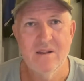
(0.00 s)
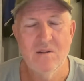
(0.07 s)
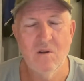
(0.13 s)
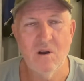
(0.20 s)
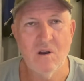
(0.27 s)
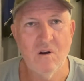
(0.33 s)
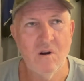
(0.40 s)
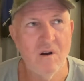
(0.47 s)

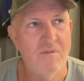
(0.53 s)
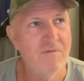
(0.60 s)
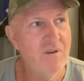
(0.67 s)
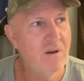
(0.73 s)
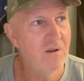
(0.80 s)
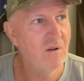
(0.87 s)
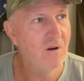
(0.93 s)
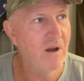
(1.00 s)
Like, I
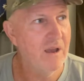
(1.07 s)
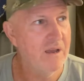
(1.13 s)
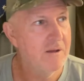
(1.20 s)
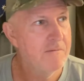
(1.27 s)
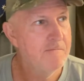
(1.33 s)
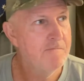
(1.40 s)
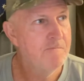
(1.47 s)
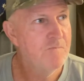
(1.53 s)
felt like,
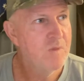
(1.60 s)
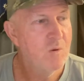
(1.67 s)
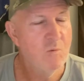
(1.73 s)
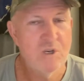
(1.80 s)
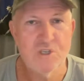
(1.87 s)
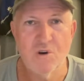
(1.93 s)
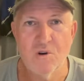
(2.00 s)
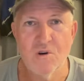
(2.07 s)

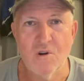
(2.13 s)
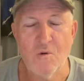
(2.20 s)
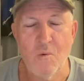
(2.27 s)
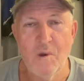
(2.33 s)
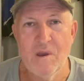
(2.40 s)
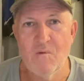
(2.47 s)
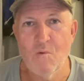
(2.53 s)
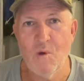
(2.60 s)
wish I could have
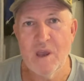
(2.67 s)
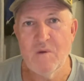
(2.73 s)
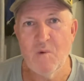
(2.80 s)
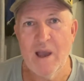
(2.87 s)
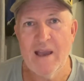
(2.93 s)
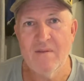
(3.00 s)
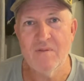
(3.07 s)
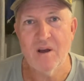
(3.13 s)

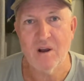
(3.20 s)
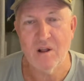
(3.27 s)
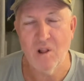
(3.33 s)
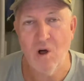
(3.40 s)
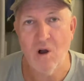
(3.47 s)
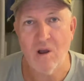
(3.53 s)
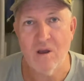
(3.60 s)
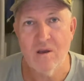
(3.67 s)
rewound the
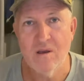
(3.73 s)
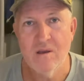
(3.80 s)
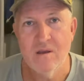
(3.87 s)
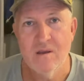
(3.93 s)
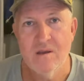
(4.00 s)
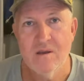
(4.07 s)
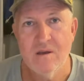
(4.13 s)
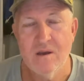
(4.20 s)
clock
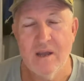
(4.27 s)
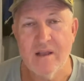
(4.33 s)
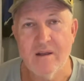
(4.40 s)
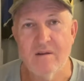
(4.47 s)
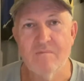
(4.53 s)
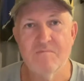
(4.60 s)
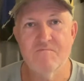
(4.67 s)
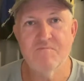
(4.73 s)

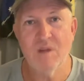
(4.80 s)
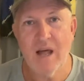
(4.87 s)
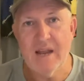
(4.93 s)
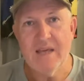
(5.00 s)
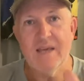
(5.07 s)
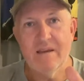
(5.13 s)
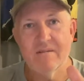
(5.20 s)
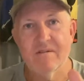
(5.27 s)
and
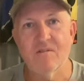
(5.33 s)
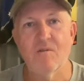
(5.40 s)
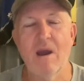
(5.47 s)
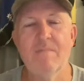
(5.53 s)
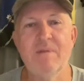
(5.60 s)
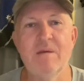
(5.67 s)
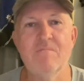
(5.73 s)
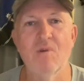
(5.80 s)
bloody
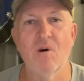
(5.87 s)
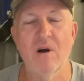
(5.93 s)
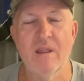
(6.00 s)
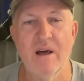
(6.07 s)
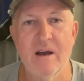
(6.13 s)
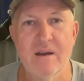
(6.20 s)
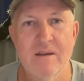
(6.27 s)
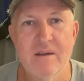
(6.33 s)
grabbed him by
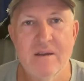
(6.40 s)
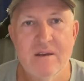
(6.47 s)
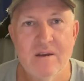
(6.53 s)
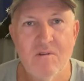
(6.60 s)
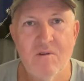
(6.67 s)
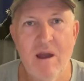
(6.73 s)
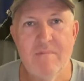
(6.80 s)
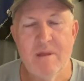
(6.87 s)

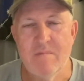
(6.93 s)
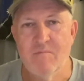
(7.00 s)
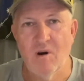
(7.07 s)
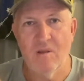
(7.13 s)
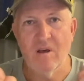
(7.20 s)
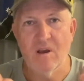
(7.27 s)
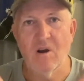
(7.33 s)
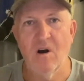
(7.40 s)

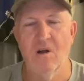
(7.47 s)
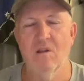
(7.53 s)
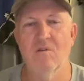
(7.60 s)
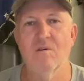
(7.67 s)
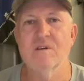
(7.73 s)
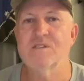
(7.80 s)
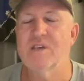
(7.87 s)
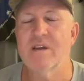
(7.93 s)
the
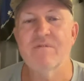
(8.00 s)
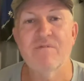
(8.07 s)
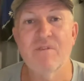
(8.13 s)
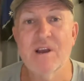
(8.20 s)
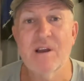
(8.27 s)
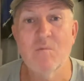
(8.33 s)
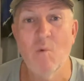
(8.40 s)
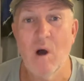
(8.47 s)
collar and said,
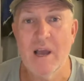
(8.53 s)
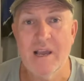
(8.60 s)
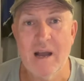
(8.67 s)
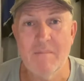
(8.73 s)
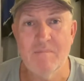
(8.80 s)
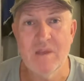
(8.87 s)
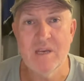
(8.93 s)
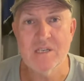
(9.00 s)
friggin' wake
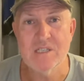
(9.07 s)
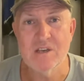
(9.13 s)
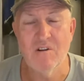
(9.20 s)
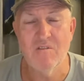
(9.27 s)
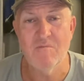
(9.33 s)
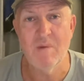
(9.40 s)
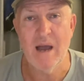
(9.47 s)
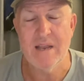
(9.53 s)
up to
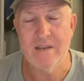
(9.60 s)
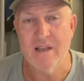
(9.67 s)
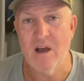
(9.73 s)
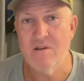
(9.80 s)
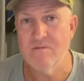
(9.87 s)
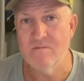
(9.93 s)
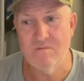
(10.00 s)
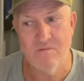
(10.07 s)
yourself, mate.
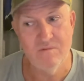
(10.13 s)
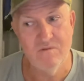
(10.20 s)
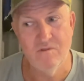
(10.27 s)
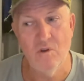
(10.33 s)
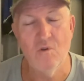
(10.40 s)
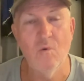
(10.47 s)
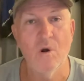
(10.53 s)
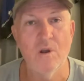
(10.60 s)
Don't
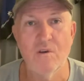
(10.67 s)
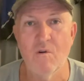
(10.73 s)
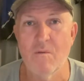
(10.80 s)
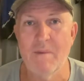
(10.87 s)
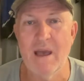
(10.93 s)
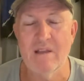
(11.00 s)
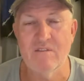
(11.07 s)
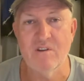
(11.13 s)
do what you're
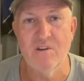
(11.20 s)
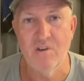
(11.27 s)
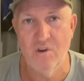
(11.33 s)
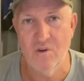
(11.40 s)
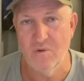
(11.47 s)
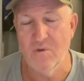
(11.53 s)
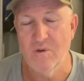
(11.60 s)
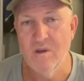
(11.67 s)
about to
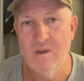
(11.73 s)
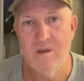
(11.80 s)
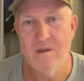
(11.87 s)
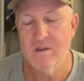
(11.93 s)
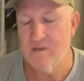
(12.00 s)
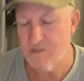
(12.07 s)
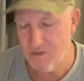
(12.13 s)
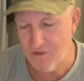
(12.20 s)
do.
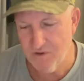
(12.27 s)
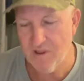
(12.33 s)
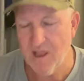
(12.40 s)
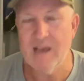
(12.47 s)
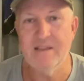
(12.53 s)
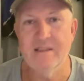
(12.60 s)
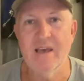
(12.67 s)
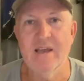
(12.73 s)
It's too
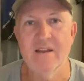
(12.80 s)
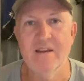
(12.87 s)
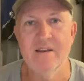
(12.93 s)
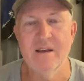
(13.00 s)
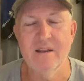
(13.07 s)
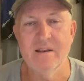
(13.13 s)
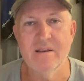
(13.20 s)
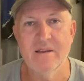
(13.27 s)
late then, isn't
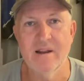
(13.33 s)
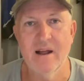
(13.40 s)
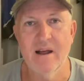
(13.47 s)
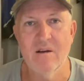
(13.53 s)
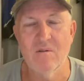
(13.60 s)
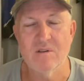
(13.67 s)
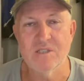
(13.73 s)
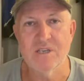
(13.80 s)
it? You know,
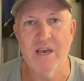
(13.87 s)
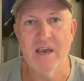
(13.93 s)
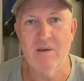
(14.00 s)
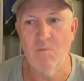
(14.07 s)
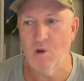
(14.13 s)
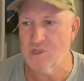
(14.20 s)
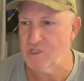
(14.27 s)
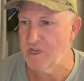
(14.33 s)
I was there
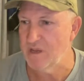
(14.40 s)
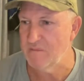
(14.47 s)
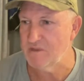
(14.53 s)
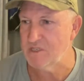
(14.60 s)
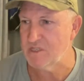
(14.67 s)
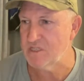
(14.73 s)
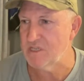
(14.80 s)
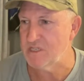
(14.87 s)
watching him,
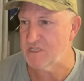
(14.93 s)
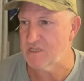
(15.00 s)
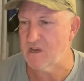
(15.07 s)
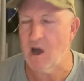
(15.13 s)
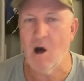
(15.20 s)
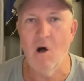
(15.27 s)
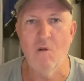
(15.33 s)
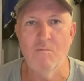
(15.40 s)
just this
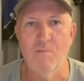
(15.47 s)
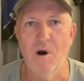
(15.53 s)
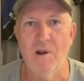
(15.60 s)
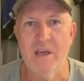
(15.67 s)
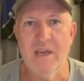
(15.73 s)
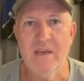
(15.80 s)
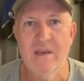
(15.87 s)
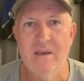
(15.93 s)
cold
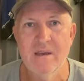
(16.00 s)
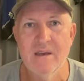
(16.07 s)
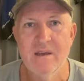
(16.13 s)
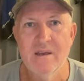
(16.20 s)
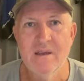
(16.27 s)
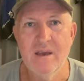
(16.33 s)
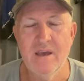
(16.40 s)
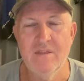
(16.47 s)
body
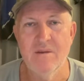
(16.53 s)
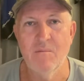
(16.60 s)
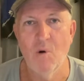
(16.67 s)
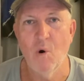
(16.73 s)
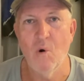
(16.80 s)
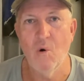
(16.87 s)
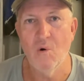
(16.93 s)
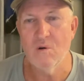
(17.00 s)
in the
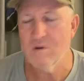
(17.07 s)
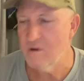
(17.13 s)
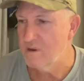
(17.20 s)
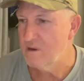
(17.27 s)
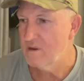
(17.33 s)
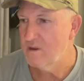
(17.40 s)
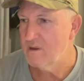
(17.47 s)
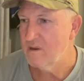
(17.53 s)
morgue,
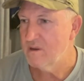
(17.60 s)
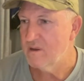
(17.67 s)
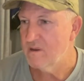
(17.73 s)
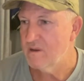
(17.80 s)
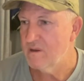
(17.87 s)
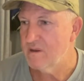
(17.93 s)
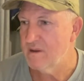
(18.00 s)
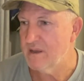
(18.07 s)

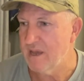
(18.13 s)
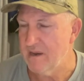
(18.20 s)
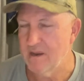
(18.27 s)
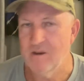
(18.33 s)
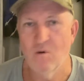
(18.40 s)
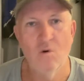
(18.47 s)
getting an